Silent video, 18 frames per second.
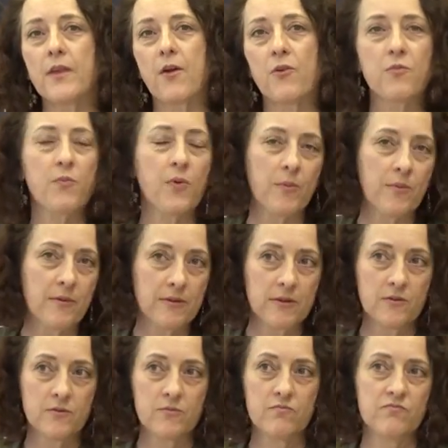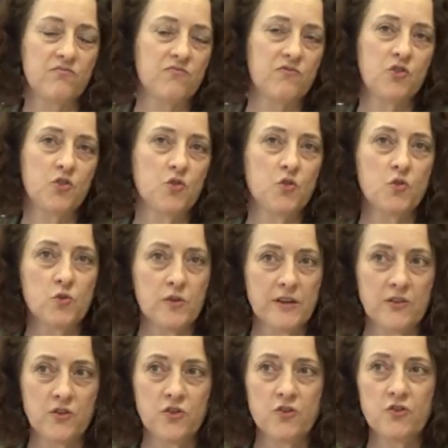I was probably too
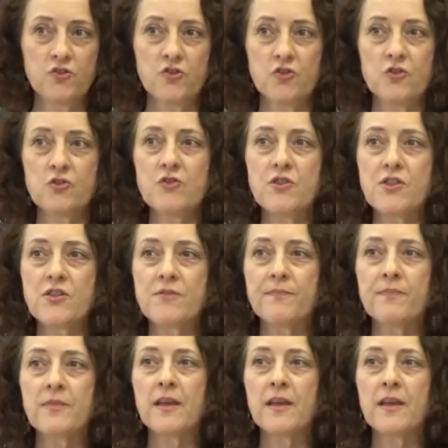goody two shoes,